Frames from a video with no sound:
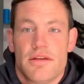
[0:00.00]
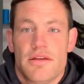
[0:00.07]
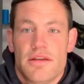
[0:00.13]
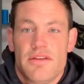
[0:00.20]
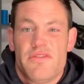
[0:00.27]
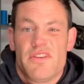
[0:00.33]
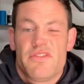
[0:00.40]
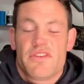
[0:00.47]

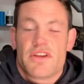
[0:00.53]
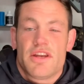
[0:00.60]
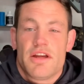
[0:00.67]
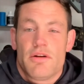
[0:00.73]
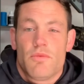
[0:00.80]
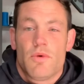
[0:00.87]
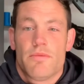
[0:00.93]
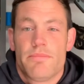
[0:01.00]
Even if it can
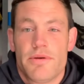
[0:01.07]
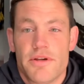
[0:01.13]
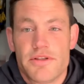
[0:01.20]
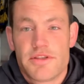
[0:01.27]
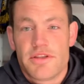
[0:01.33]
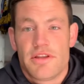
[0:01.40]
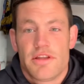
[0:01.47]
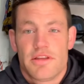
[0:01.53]
help one
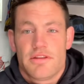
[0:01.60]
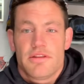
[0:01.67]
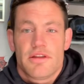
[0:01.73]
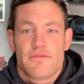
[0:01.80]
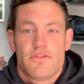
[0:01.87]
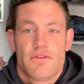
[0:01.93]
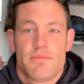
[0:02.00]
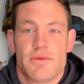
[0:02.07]
person, then
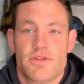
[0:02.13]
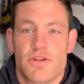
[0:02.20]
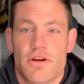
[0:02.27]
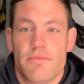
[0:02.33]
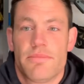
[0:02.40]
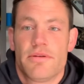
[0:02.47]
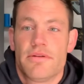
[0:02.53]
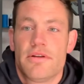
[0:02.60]
I've done my
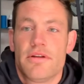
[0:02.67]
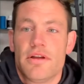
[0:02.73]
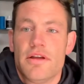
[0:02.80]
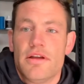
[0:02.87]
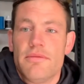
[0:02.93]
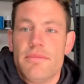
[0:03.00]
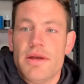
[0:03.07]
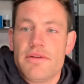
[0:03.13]
job.
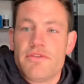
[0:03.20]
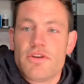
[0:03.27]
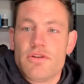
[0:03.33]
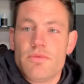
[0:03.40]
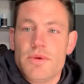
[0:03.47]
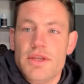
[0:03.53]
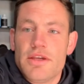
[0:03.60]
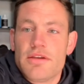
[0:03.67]
Have a good
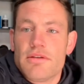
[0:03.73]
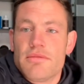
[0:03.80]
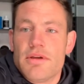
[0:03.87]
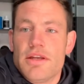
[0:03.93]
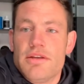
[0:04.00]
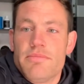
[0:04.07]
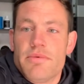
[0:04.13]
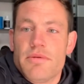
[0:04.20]
week.
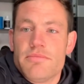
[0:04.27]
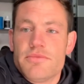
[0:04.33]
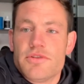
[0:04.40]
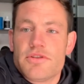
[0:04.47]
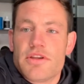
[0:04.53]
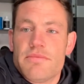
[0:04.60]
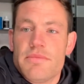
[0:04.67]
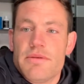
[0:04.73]
Any problems,
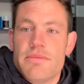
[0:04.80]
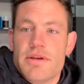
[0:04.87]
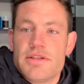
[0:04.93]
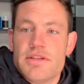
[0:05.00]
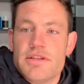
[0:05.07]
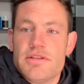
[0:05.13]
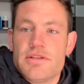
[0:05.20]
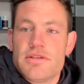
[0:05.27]
just give me a
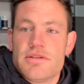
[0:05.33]
message.